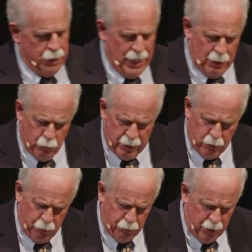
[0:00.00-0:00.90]
Now, I want to
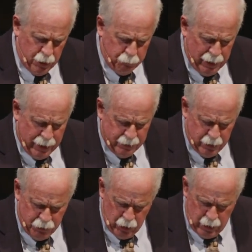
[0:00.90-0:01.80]
go to another
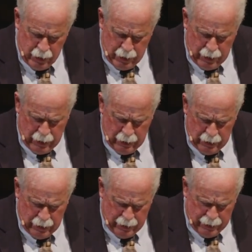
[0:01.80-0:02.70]
passage, and
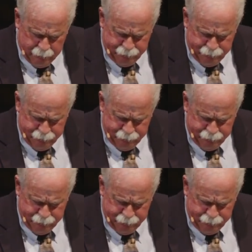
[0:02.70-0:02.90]
uh,